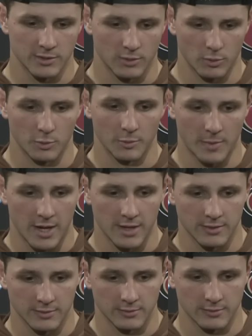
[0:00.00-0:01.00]
they sort of
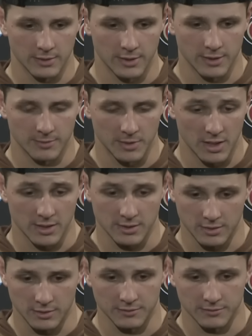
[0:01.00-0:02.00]
remind um,
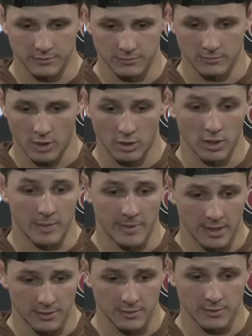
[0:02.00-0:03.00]
us of our
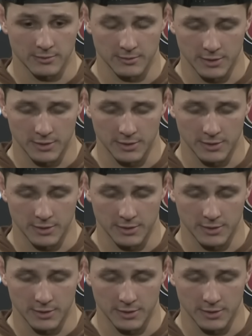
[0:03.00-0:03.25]
linebackers,